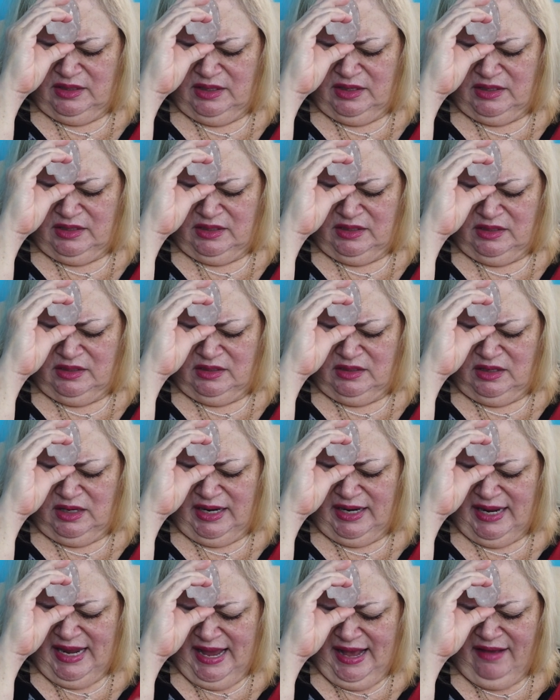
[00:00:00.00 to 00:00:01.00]
And
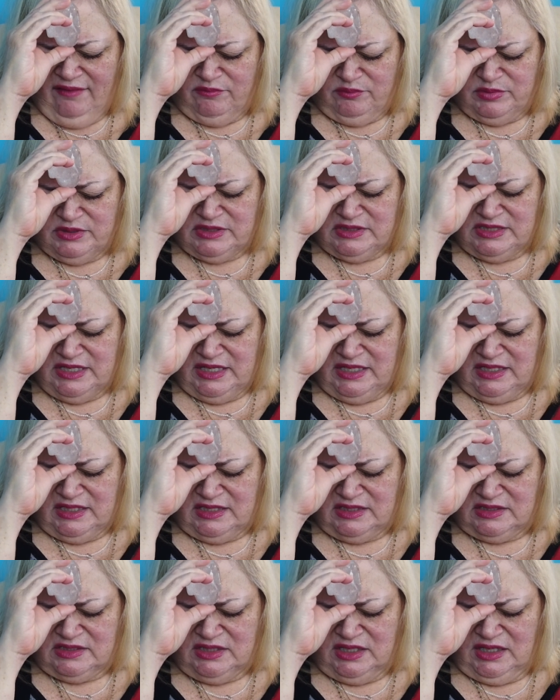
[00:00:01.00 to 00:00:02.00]
I have been
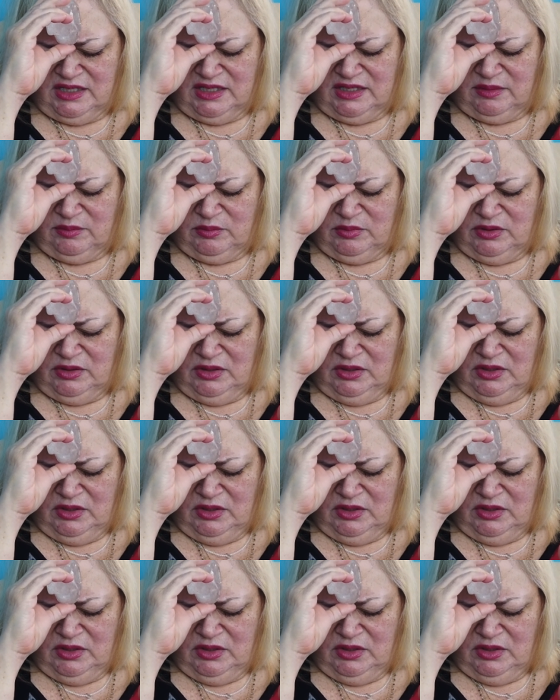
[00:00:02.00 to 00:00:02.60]
taking time